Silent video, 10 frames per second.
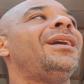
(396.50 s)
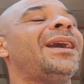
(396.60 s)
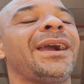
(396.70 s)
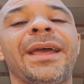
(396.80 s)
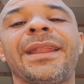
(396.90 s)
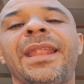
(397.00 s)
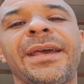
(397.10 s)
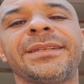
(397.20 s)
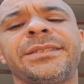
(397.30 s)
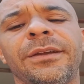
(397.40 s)
got a
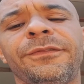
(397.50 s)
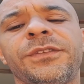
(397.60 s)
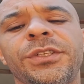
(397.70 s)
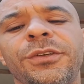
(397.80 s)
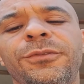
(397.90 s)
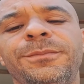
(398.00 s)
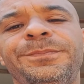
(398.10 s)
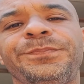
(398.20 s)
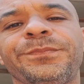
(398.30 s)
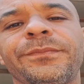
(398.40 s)
lot of stuff to do.
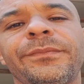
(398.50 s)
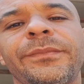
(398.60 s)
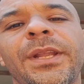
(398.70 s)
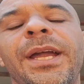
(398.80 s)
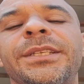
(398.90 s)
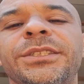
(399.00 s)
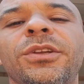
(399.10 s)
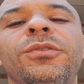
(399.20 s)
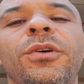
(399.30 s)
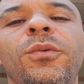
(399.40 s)
I just
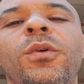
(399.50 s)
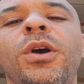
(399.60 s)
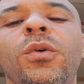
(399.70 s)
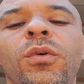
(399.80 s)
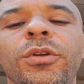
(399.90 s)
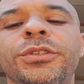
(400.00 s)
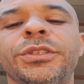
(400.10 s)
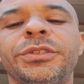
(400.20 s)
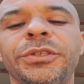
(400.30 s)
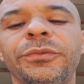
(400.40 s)
don't know what order
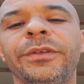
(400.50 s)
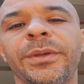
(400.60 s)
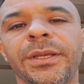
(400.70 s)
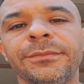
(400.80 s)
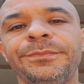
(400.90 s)
to do them in.